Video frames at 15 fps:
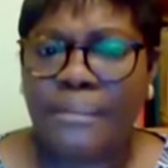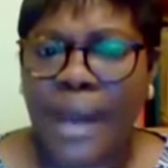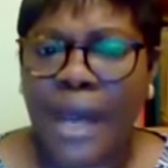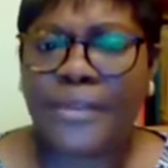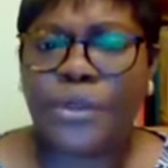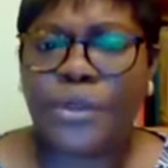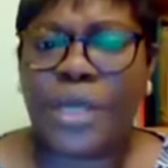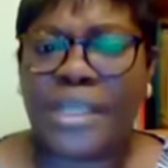
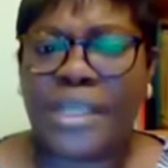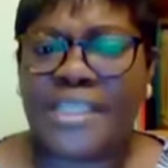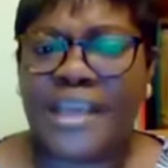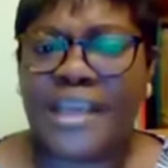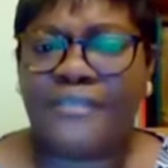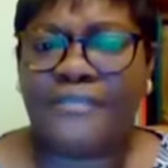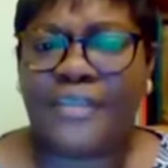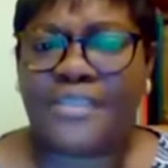Matthew
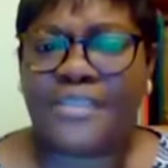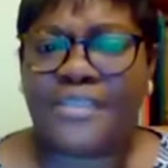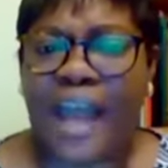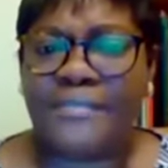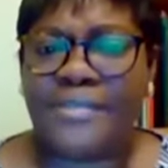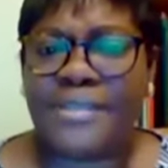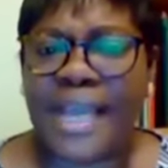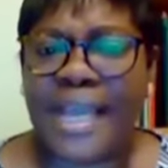27 verse
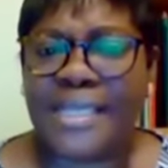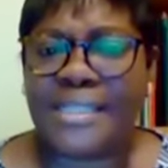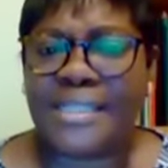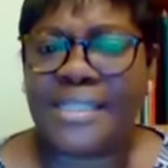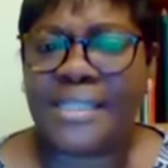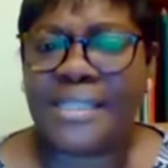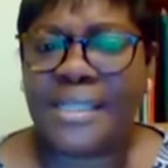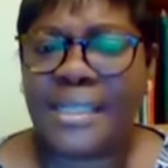5
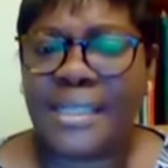says